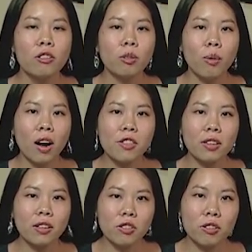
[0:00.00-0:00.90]
To watch
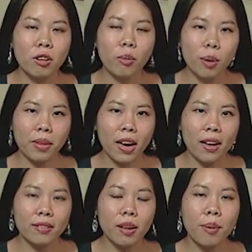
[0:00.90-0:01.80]
additional
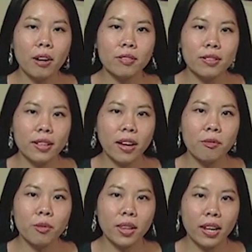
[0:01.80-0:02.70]
webcasts about
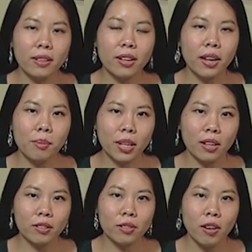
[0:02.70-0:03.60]
CF-related
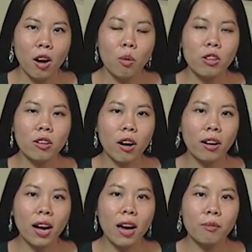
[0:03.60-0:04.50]
diabetes, watch an
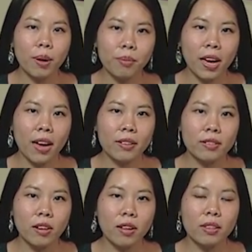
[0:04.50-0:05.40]
archive
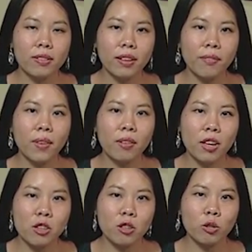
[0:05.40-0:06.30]
webcast on the CF
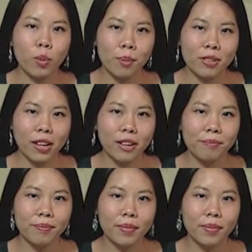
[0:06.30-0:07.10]
Foundation's website.